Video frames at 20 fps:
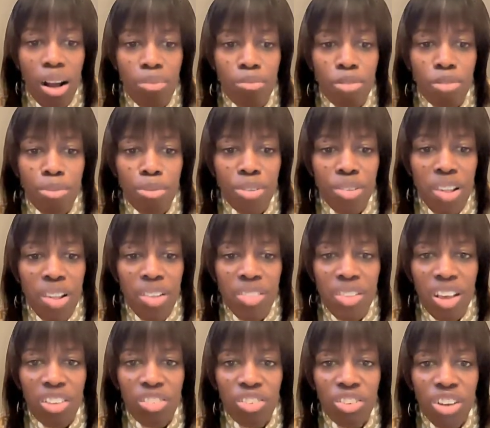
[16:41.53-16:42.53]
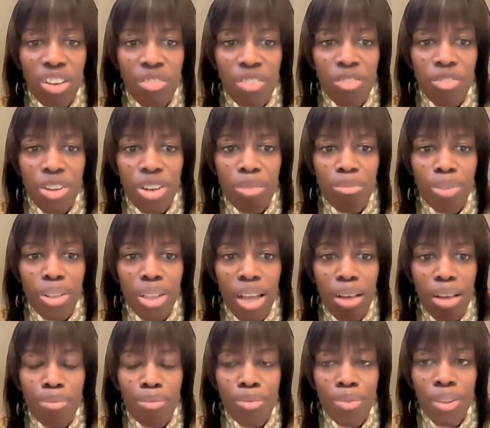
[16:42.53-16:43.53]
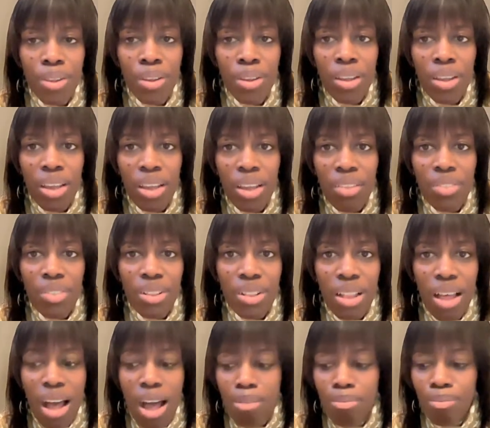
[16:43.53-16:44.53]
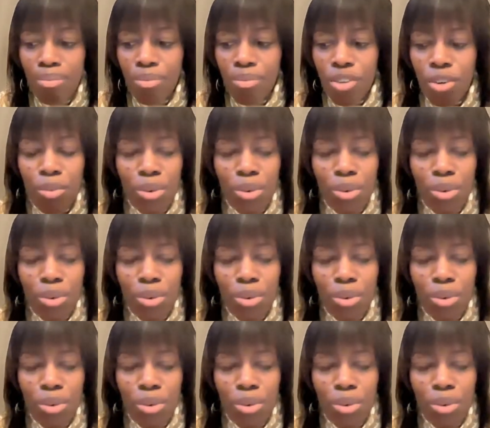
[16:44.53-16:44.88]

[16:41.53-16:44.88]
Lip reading: representation of the venom gland in the lab.